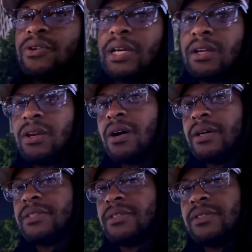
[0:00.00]
you get
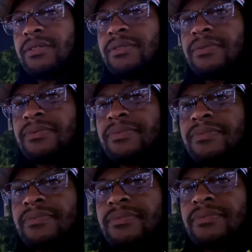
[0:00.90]
lost.
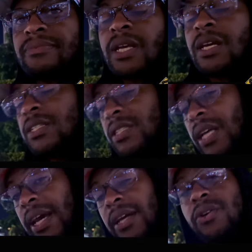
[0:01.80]

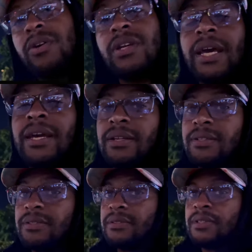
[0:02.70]
Stay in your lane,
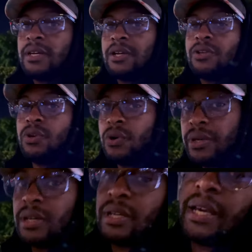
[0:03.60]
know
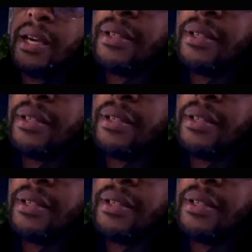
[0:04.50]
your lane,